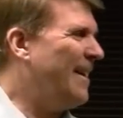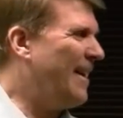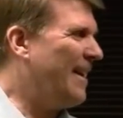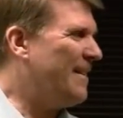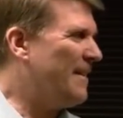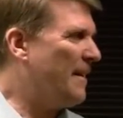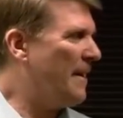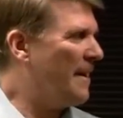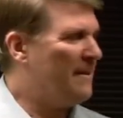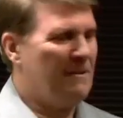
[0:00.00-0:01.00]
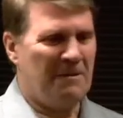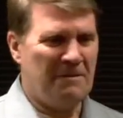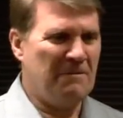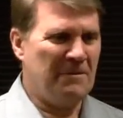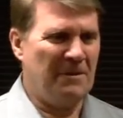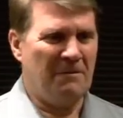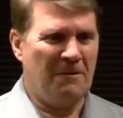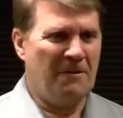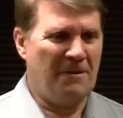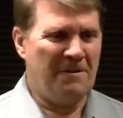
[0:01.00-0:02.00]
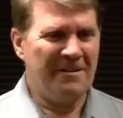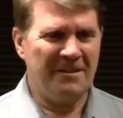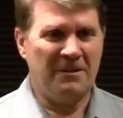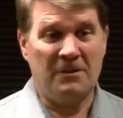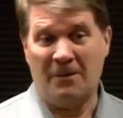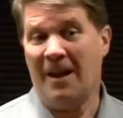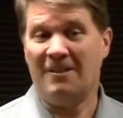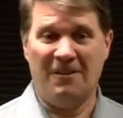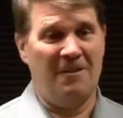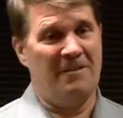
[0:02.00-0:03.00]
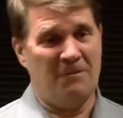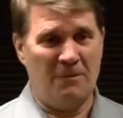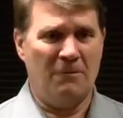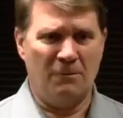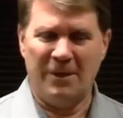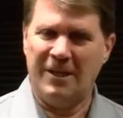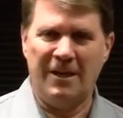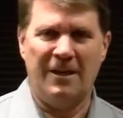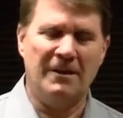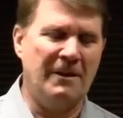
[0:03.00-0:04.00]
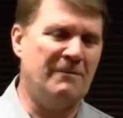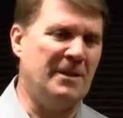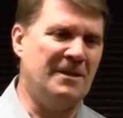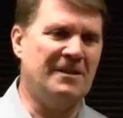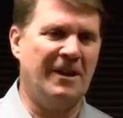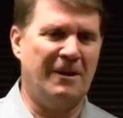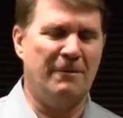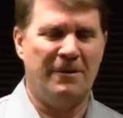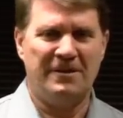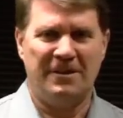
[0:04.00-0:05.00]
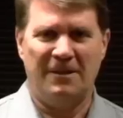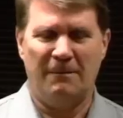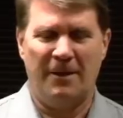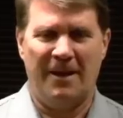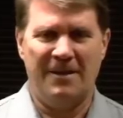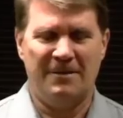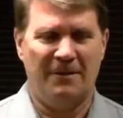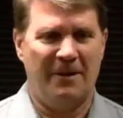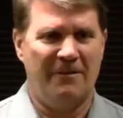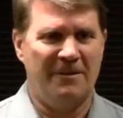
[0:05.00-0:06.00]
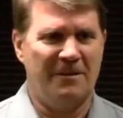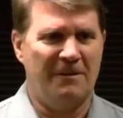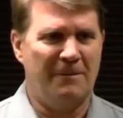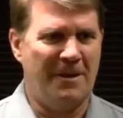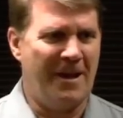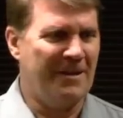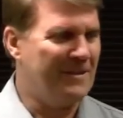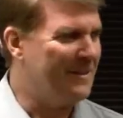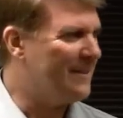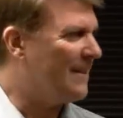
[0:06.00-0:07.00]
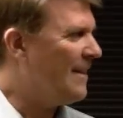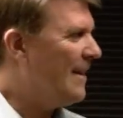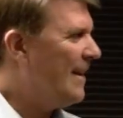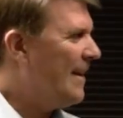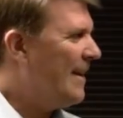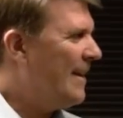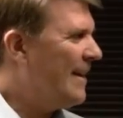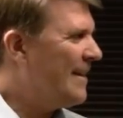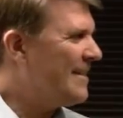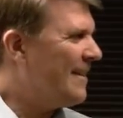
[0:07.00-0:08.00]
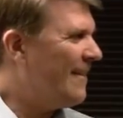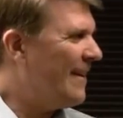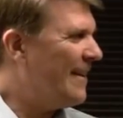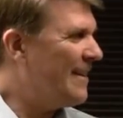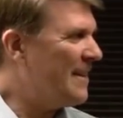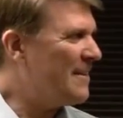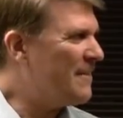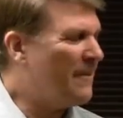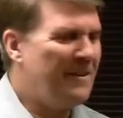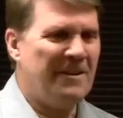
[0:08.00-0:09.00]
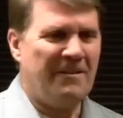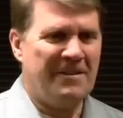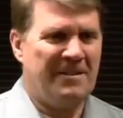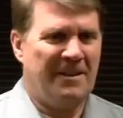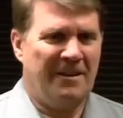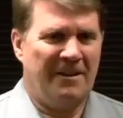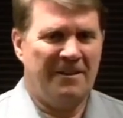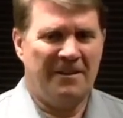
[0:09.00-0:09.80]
And I had to, you know, learn. You know, so I had to learn to reel it in. I've been this kind of person in the past, whatever, a little obnoxious. So it's a very interesting